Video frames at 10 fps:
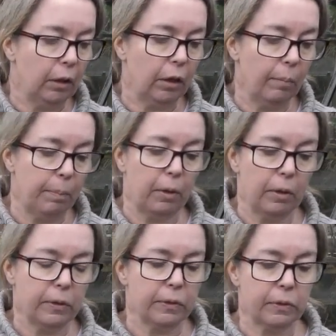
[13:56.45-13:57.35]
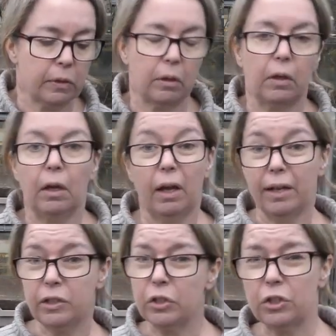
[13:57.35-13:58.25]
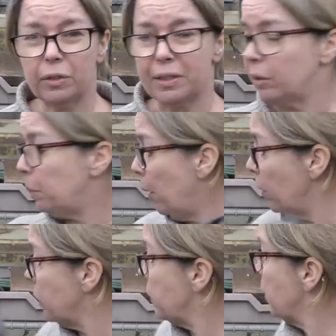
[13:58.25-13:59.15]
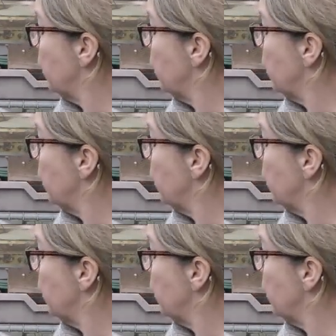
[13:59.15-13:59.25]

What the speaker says: compost, I just use little pots.